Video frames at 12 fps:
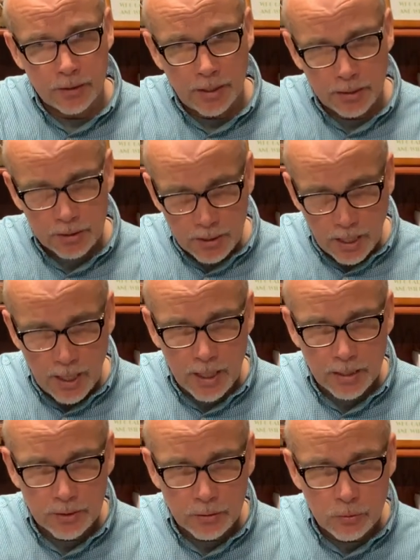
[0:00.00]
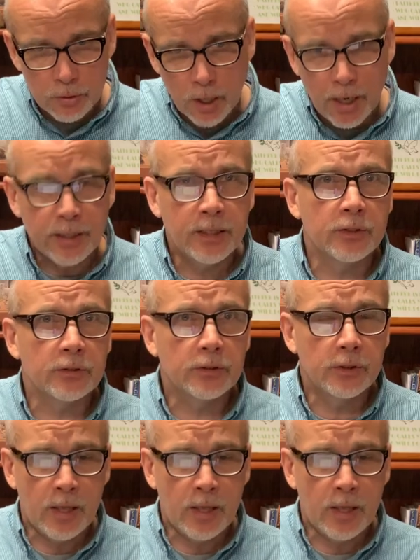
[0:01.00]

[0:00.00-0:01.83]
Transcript: that God, who God is,